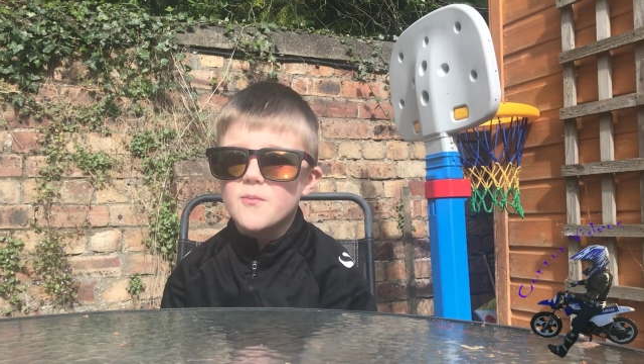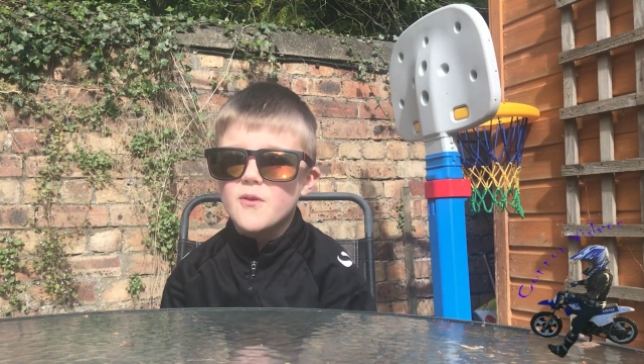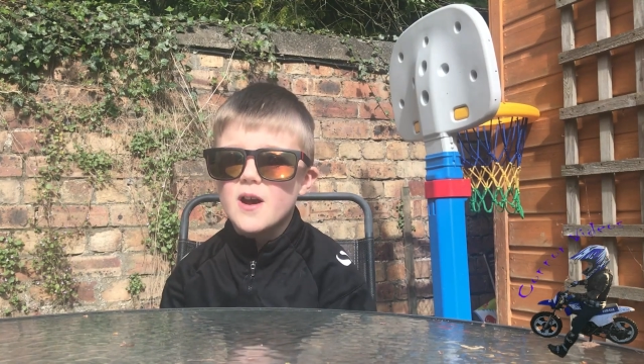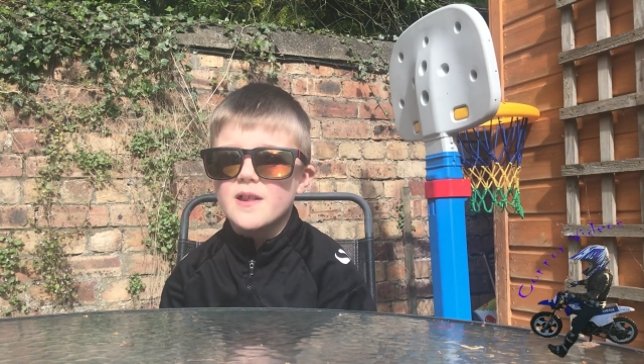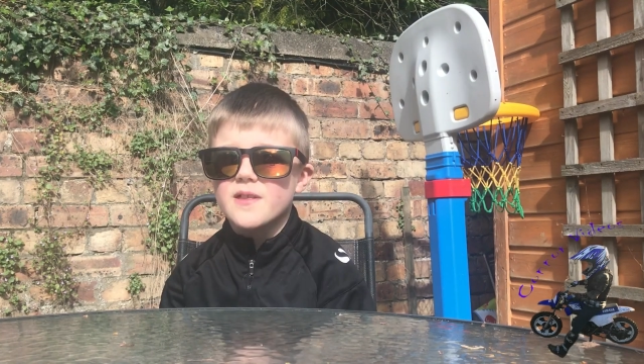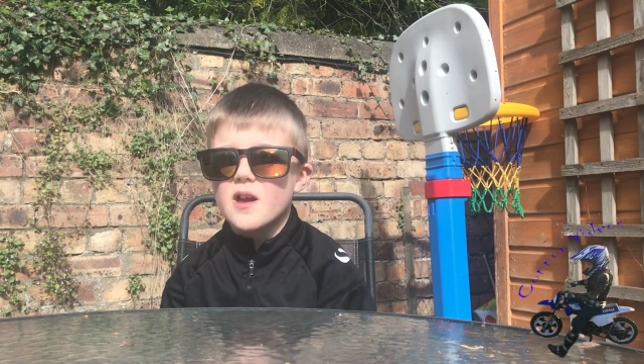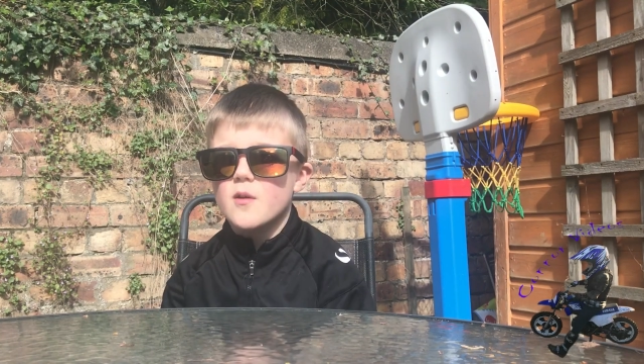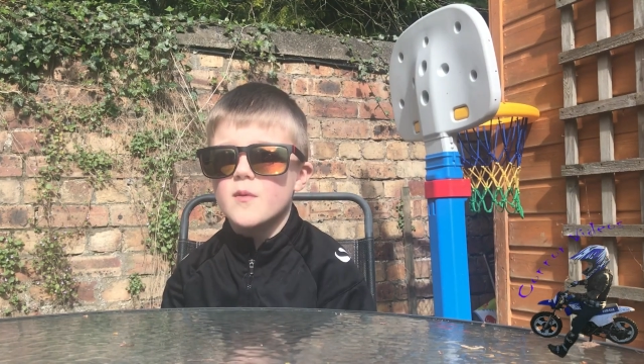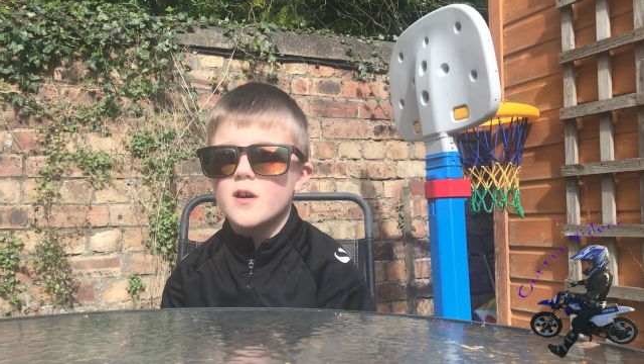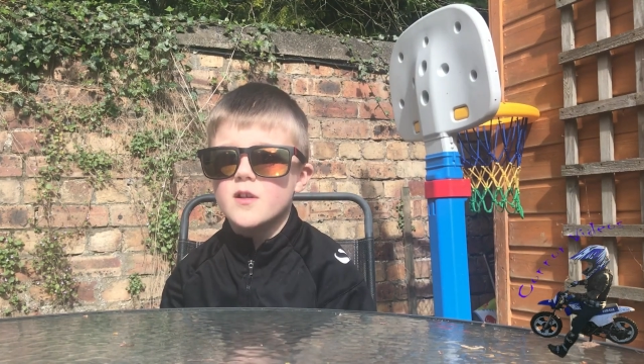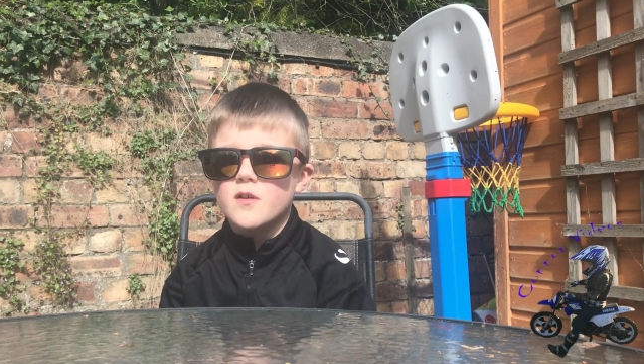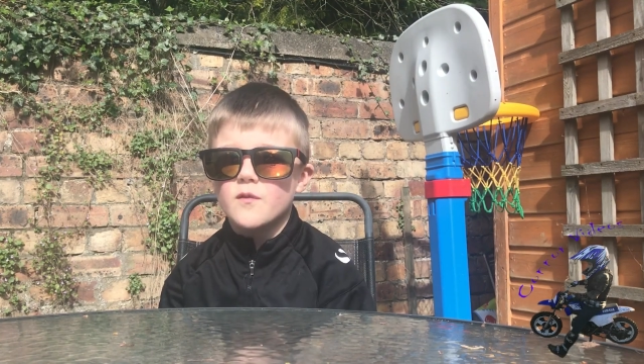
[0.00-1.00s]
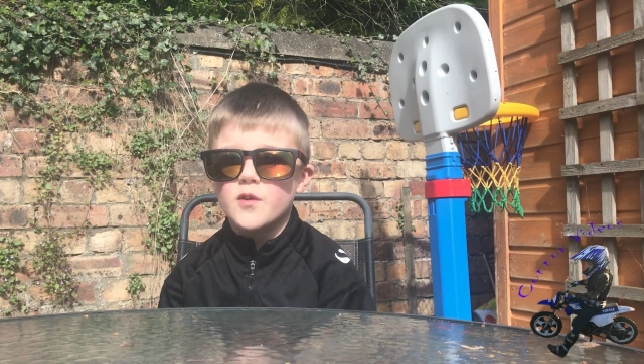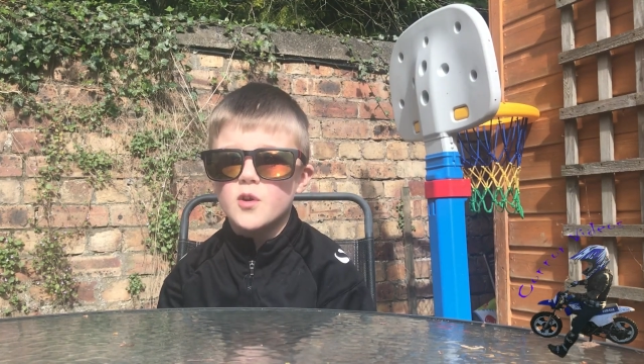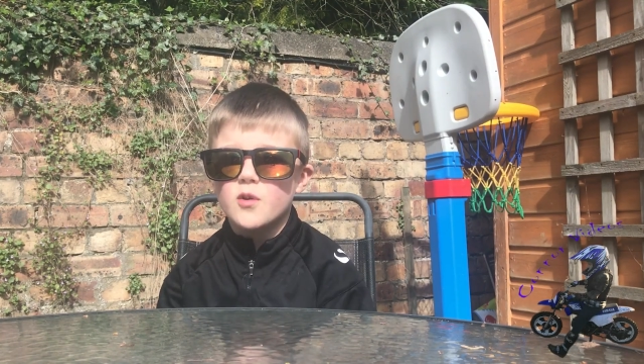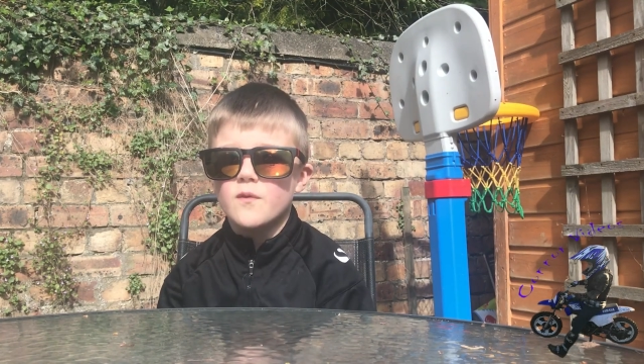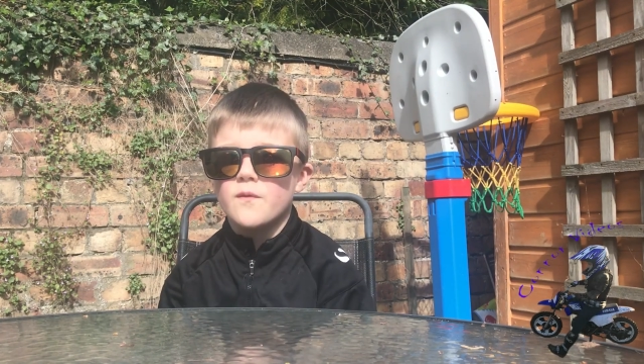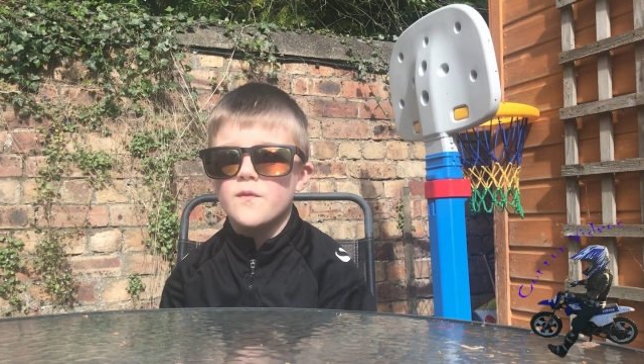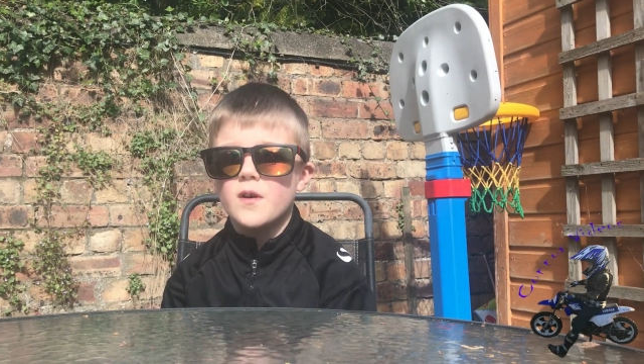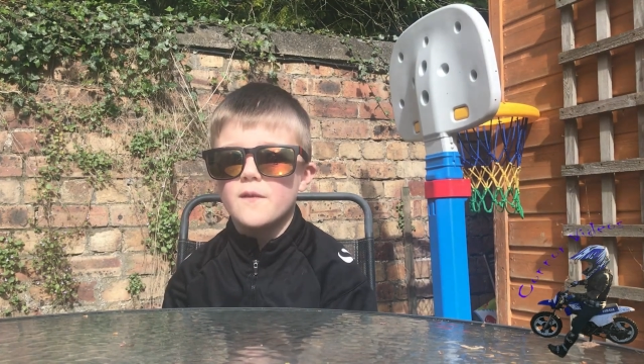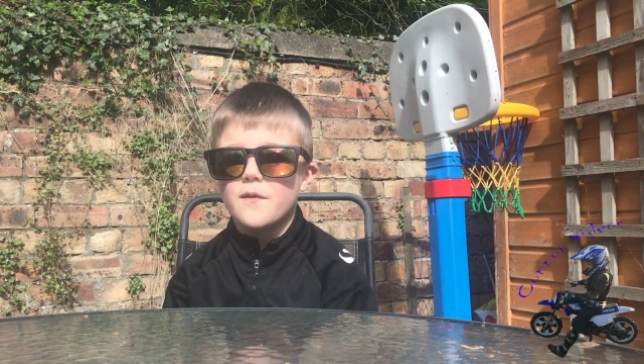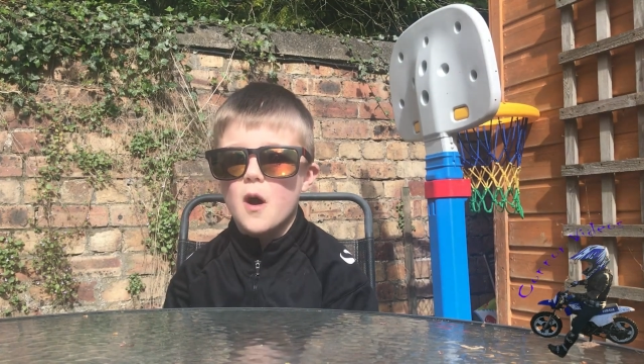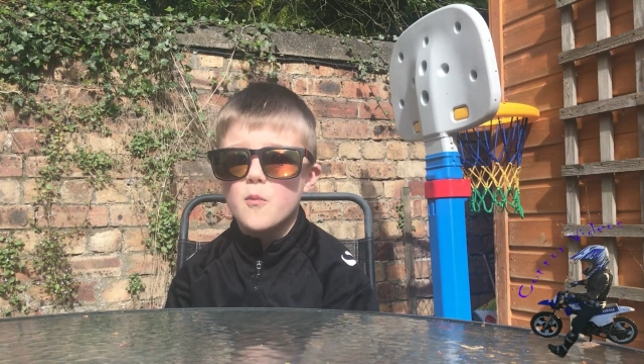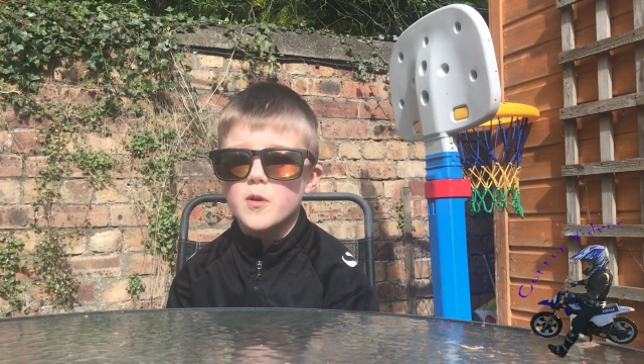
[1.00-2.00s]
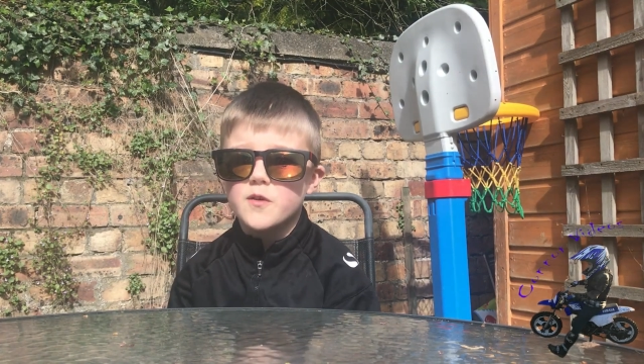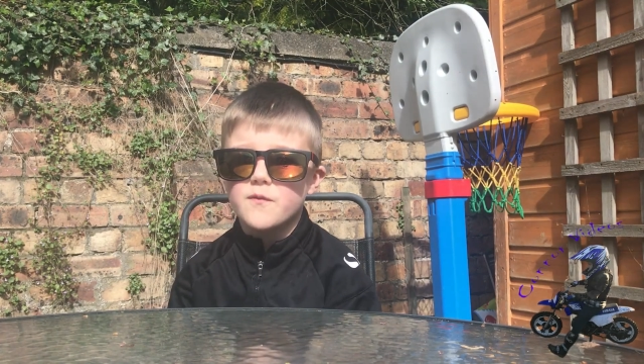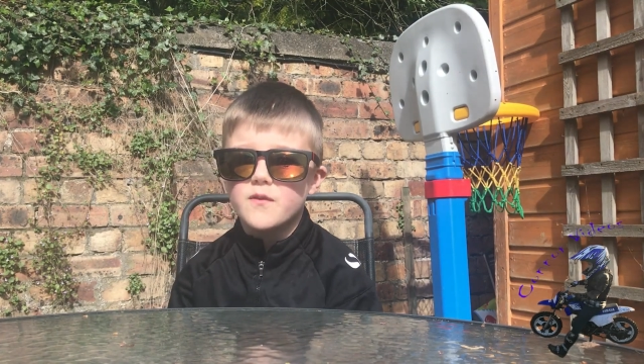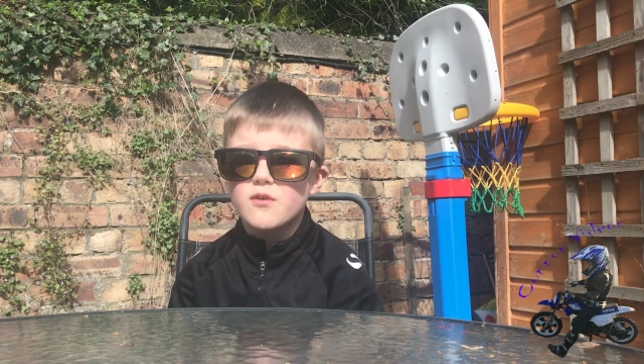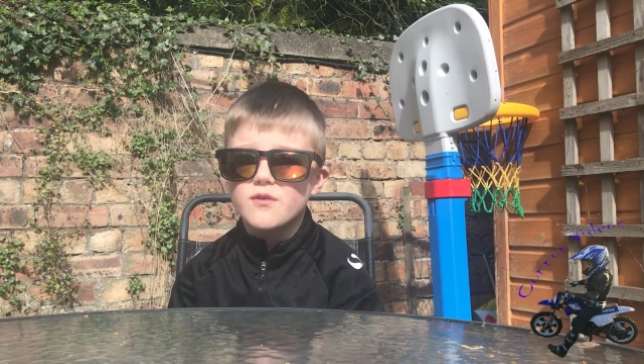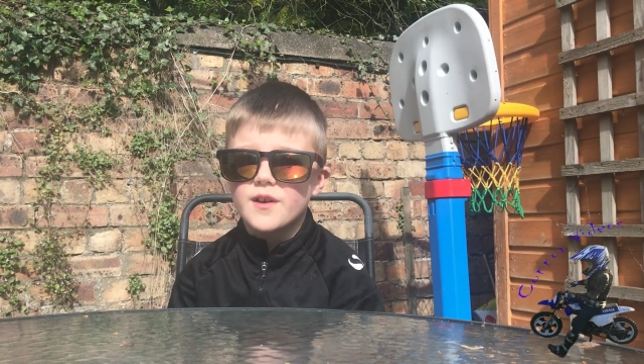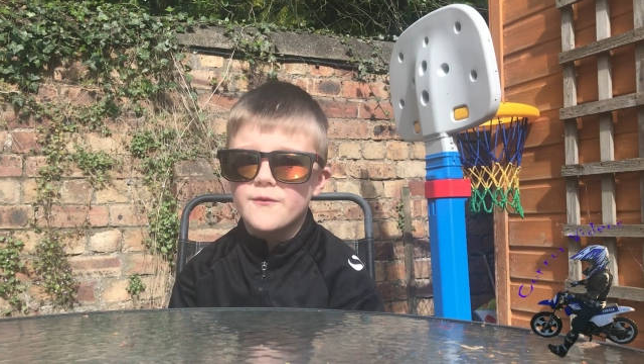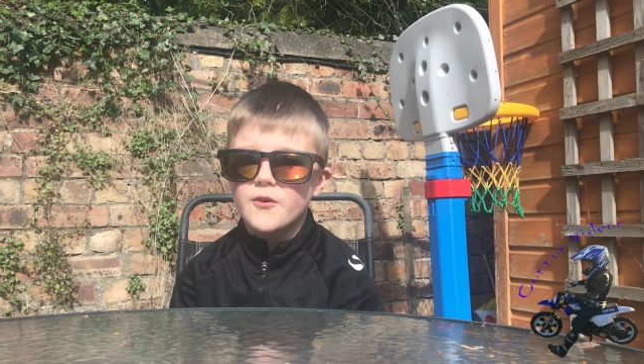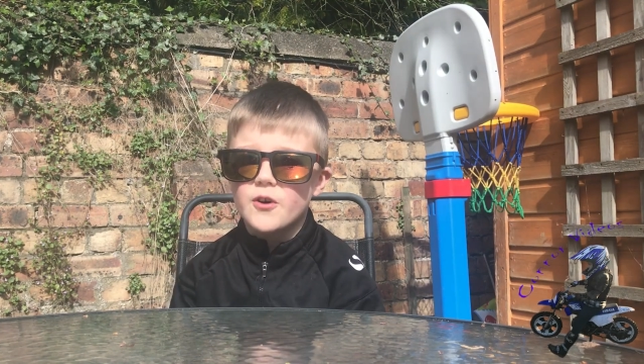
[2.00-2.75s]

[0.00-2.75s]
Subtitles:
impressed how much views I've